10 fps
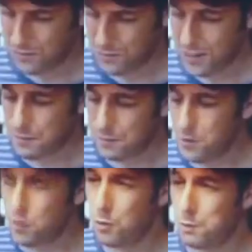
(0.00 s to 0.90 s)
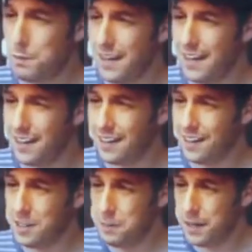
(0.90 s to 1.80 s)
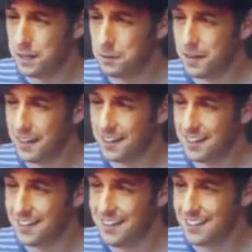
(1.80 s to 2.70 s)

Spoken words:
What happened to a normal banana? You peel a banana and eat